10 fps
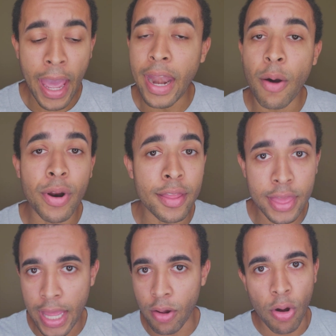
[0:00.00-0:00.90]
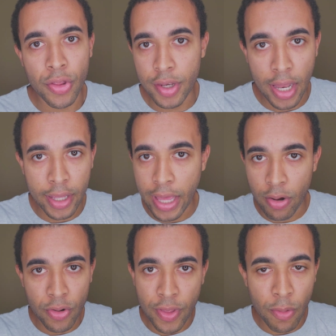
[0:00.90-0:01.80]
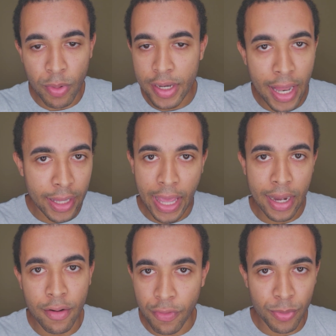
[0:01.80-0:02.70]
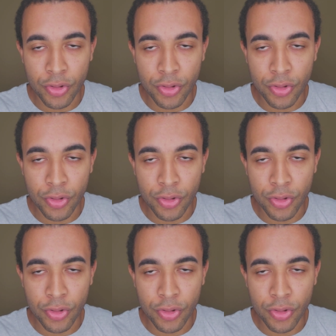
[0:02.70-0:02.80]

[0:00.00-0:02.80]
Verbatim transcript: And I want to thank all the delegators that redelegated from